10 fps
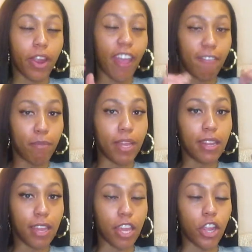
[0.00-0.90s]
I've been
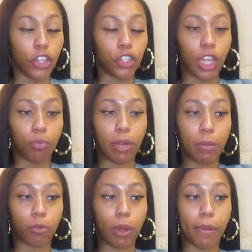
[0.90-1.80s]
here, so that's pretty much
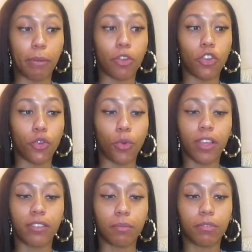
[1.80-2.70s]
what I'm going to be doing
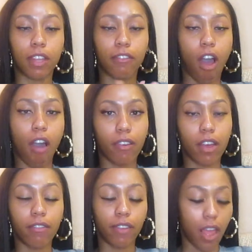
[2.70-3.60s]
some stuff off
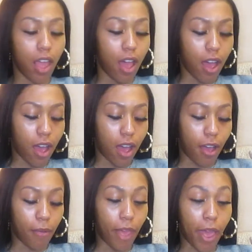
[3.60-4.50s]
of.
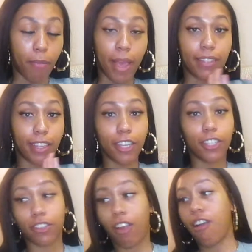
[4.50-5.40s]
And basically to
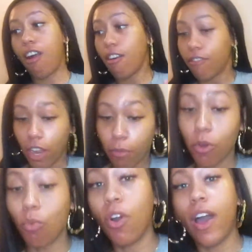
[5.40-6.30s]
start off, number
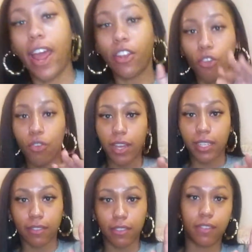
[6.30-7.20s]
one, I know you
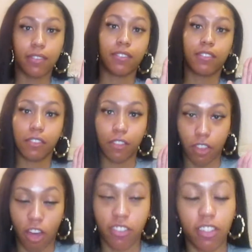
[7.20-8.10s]
guys
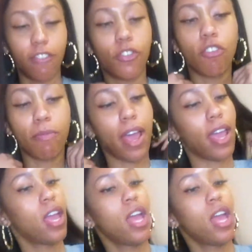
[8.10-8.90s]
saw this in a few of my